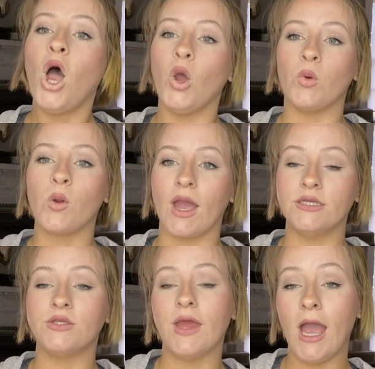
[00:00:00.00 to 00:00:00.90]

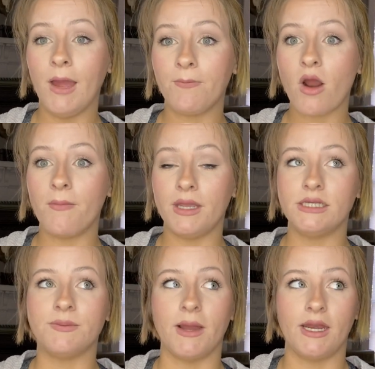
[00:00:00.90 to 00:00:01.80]
okay. So that brought
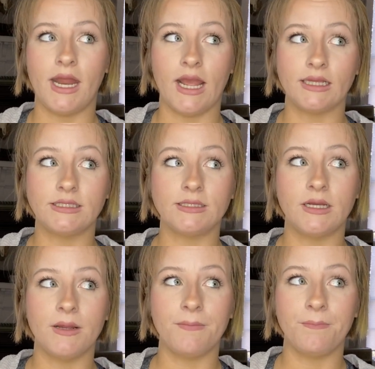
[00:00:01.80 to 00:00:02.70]
me to my next